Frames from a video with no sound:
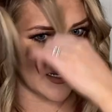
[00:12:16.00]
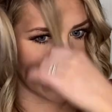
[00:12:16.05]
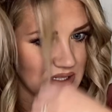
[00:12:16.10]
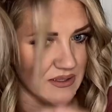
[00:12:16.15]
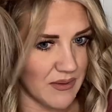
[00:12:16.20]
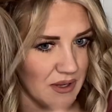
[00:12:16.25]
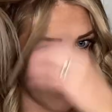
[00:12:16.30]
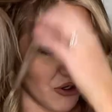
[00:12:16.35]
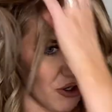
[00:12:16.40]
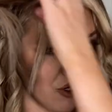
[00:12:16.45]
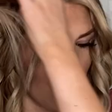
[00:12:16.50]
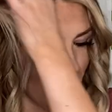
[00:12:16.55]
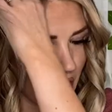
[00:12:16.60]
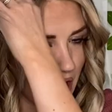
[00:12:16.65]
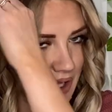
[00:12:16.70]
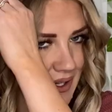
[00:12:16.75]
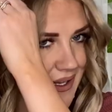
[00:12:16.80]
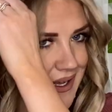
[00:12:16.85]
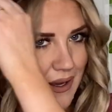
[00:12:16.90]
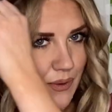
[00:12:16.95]
it to be
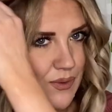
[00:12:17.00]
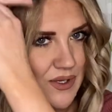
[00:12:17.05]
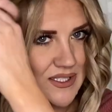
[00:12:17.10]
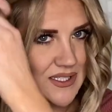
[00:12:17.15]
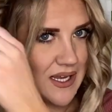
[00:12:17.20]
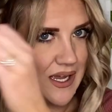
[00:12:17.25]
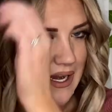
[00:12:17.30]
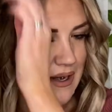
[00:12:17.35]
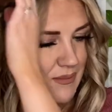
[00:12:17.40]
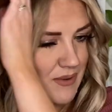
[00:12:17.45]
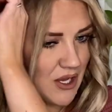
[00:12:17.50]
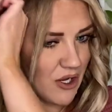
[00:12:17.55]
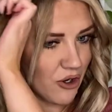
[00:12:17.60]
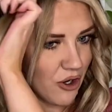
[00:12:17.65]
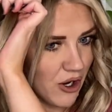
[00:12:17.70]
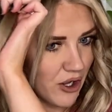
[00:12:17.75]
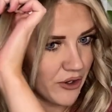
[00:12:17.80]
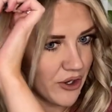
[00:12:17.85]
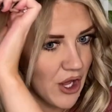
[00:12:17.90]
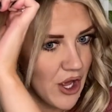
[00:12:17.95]
curled. It wasn't gonna be
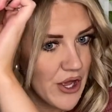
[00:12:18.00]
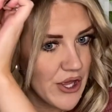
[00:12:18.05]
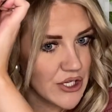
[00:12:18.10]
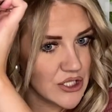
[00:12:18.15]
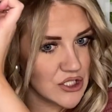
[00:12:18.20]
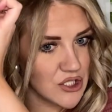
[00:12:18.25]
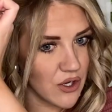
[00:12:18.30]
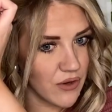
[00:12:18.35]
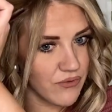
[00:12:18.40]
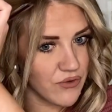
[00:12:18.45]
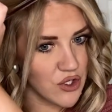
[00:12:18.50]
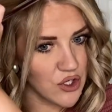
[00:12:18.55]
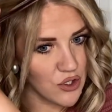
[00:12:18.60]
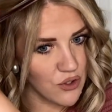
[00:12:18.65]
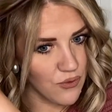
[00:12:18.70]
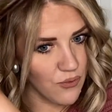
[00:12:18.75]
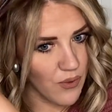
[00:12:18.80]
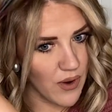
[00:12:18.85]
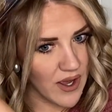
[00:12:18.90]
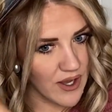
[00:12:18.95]
curled. So if
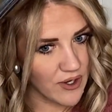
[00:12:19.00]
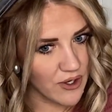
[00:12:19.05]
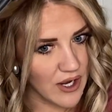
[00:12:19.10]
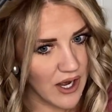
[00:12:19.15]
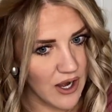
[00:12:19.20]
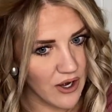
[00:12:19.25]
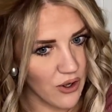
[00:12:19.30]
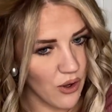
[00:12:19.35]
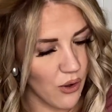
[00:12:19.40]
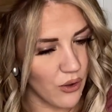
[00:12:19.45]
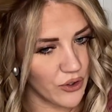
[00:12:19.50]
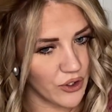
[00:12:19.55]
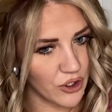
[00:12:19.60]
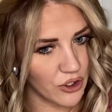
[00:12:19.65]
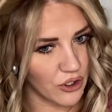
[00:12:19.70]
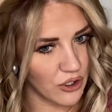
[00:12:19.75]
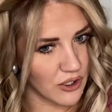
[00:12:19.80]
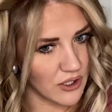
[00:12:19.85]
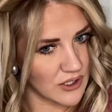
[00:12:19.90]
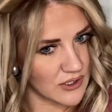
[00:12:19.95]
you want your hair to hold a
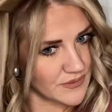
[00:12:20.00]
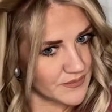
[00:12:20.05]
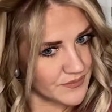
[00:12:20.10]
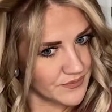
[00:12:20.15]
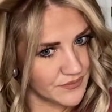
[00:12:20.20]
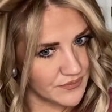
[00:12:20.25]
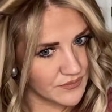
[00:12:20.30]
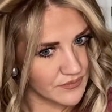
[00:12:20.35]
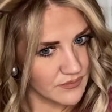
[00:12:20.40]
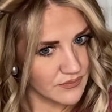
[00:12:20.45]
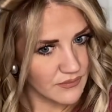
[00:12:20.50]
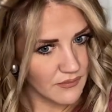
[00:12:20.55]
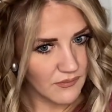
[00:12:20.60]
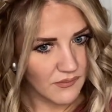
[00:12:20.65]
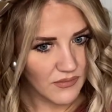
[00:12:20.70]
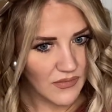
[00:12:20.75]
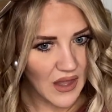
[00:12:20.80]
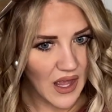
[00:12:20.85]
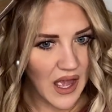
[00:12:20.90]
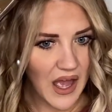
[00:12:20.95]
curl,
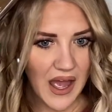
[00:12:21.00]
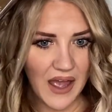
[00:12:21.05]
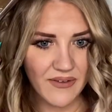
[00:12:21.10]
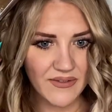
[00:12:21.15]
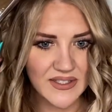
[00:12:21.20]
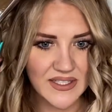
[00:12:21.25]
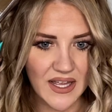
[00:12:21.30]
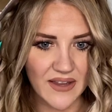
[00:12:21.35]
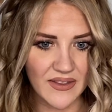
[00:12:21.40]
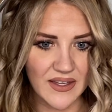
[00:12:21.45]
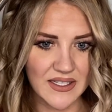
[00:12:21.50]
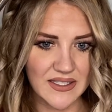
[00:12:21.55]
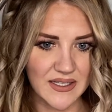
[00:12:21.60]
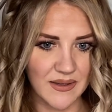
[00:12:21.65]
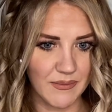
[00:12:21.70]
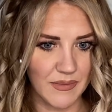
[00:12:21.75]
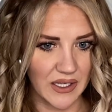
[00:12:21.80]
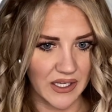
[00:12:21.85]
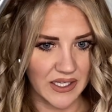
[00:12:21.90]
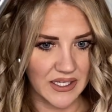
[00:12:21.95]
I've said this
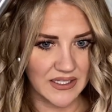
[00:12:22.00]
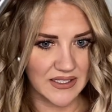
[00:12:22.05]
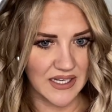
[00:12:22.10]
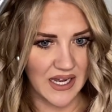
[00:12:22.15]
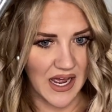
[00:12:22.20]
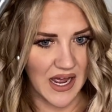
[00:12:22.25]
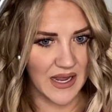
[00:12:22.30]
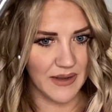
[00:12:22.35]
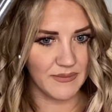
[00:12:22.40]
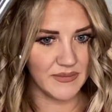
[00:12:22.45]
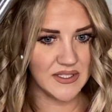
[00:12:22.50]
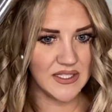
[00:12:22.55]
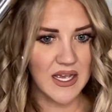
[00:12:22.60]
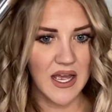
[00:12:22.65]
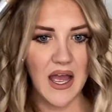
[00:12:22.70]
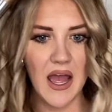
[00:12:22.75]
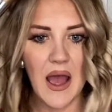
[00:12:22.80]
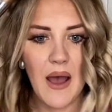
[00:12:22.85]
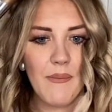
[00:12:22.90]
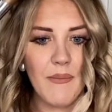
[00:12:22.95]
a million times,
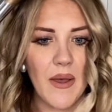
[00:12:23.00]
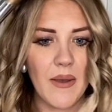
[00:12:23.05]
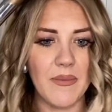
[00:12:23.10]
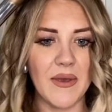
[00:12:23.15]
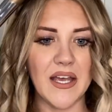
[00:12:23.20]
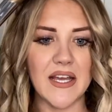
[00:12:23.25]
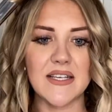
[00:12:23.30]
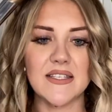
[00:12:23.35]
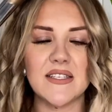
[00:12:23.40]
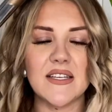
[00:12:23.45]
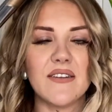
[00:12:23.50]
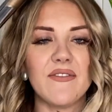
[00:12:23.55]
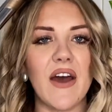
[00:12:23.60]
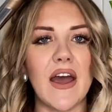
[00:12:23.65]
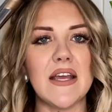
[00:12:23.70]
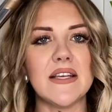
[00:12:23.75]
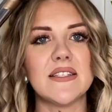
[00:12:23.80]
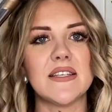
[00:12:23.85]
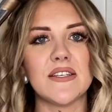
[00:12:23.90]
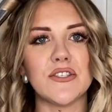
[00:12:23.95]
my biggest
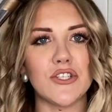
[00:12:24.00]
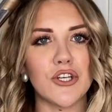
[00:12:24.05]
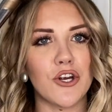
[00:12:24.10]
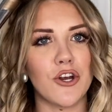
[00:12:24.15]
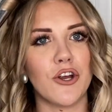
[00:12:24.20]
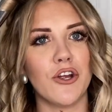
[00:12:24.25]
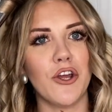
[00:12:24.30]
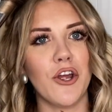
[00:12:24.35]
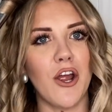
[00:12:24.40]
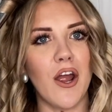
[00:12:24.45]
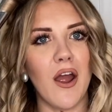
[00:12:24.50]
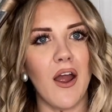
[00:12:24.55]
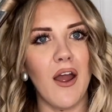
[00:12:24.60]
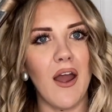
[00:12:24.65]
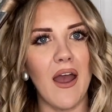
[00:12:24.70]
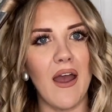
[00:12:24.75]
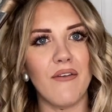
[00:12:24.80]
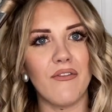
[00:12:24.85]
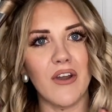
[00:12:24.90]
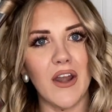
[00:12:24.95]
advice is to curl your
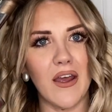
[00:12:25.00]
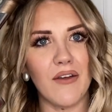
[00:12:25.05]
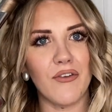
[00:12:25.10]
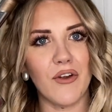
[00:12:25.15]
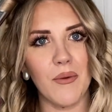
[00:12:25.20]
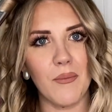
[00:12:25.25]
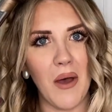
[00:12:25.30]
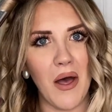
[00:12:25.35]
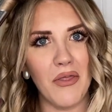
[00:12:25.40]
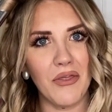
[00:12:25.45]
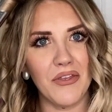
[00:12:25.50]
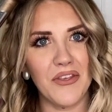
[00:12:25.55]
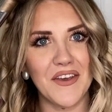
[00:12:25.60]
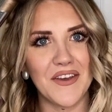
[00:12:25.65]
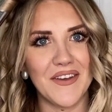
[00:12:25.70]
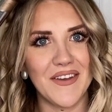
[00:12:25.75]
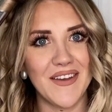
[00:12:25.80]
hair every day for a month.